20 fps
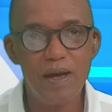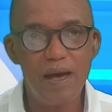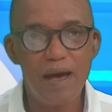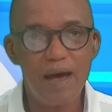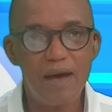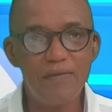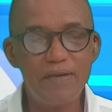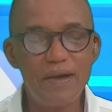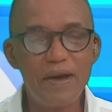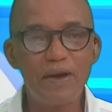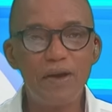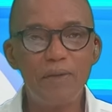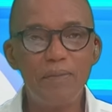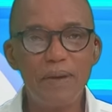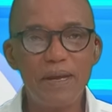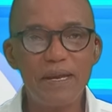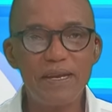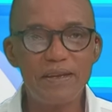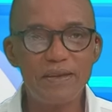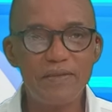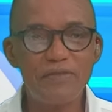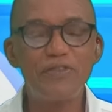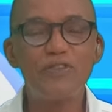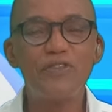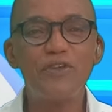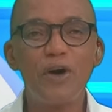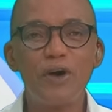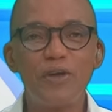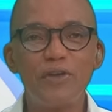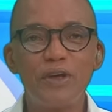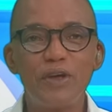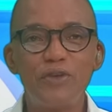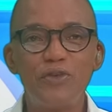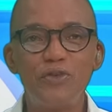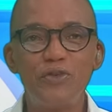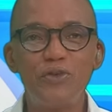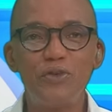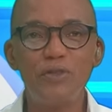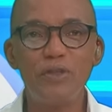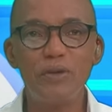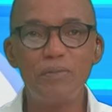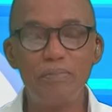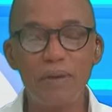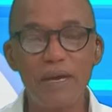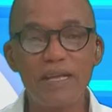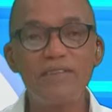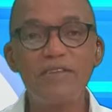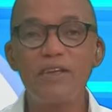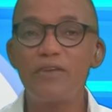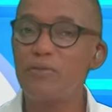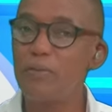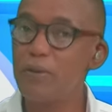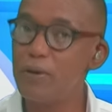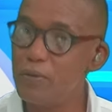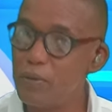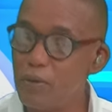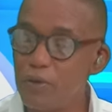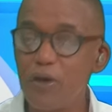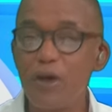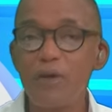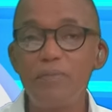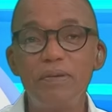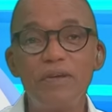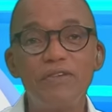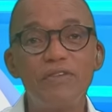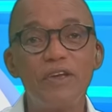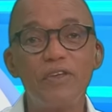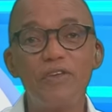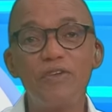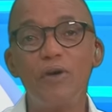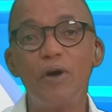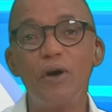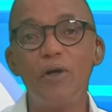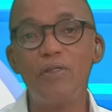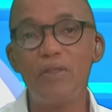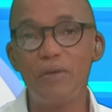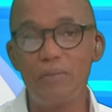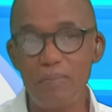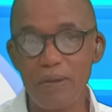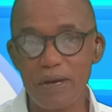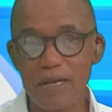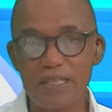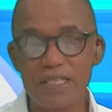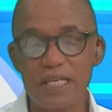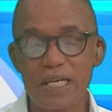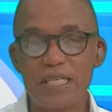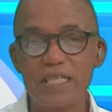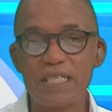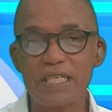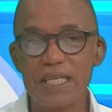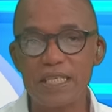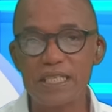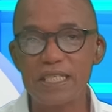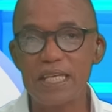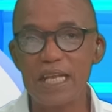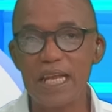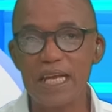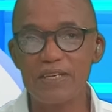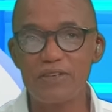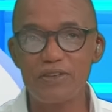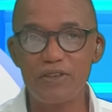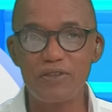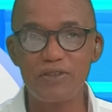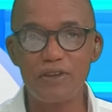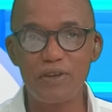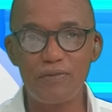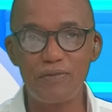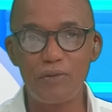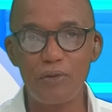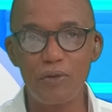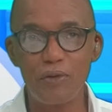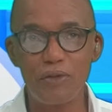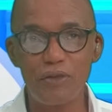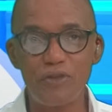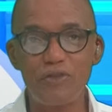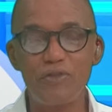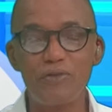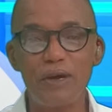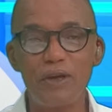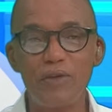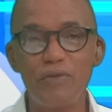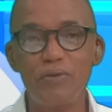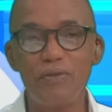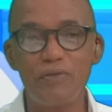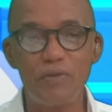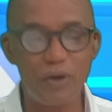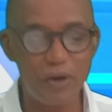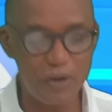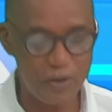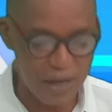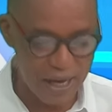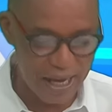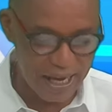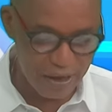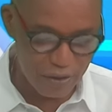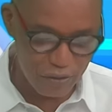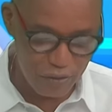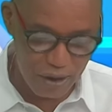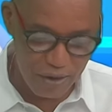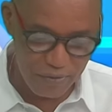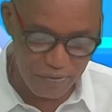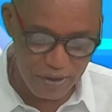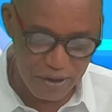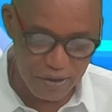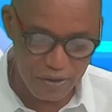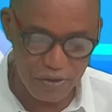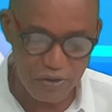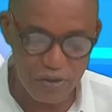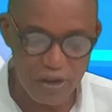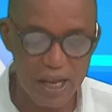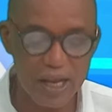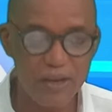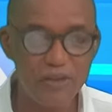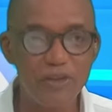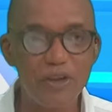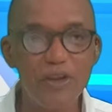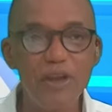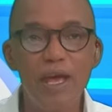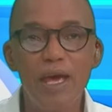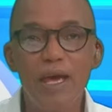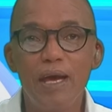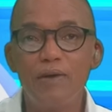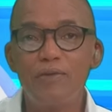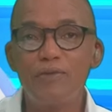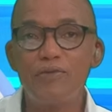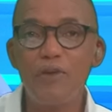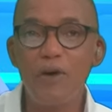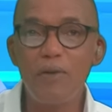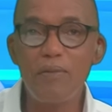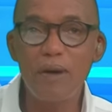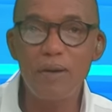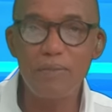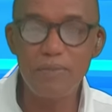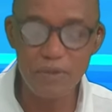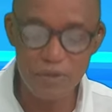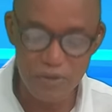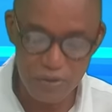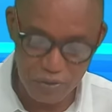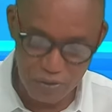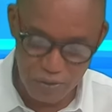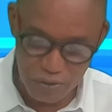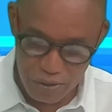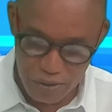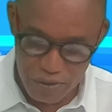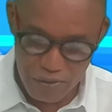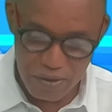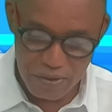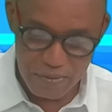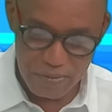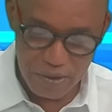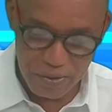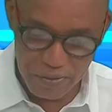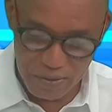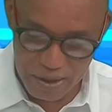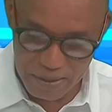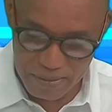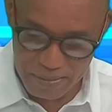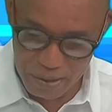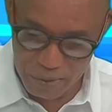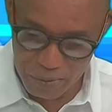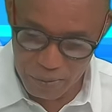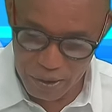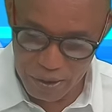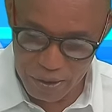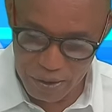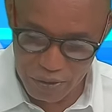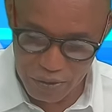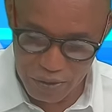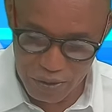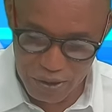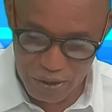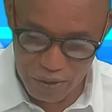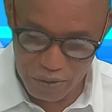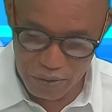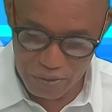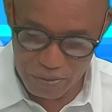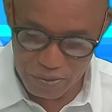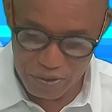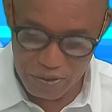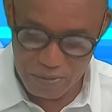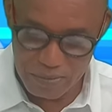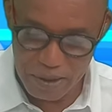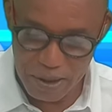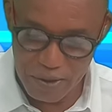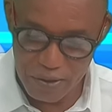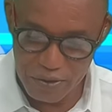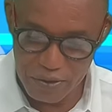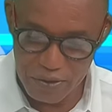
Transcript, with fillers: A very competitive start to the Pick Six. We will not be touching on the Pick Six uh, selections uh, for this race. We've got a trifecta selection from uh, Mr. Uh, Marie, but we're going to turn it to Mr. Burrows.